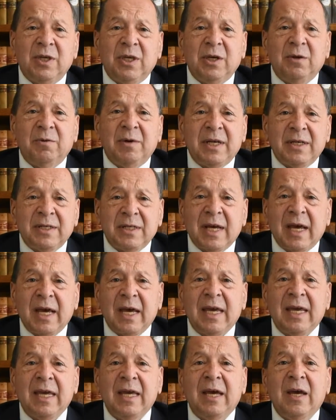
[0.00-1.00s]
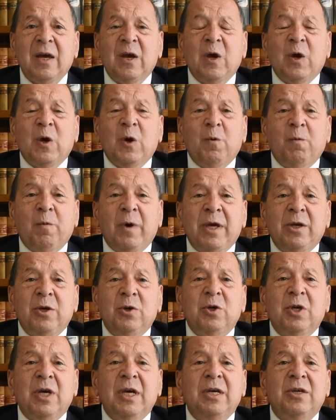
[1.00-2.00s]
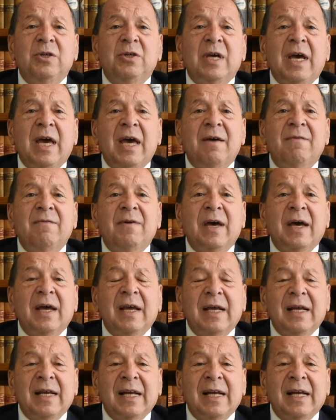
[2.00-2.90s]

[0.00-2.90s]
USA, where you need to have a